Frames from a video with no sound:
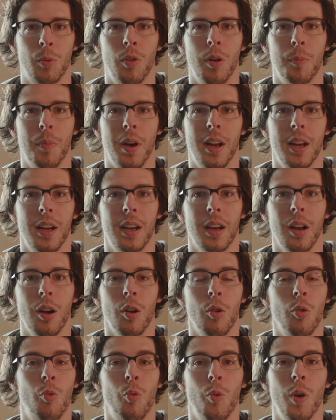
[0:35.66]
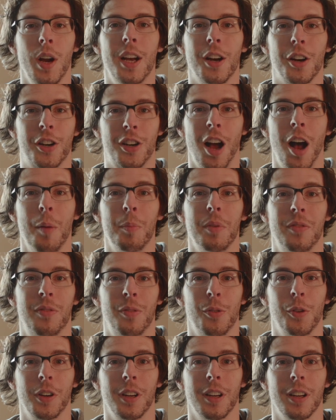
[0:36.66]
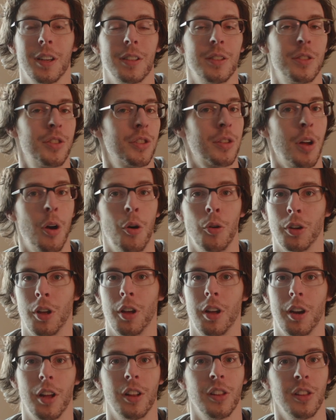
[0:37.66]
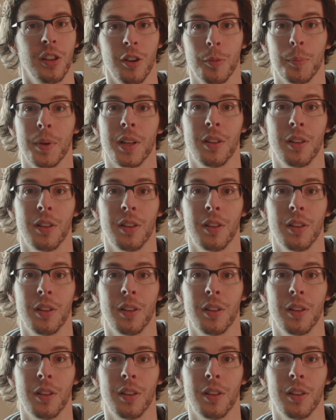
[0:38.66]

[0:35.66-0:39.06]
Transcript: 1, buddy, we are coming for you. Just hold on a little bit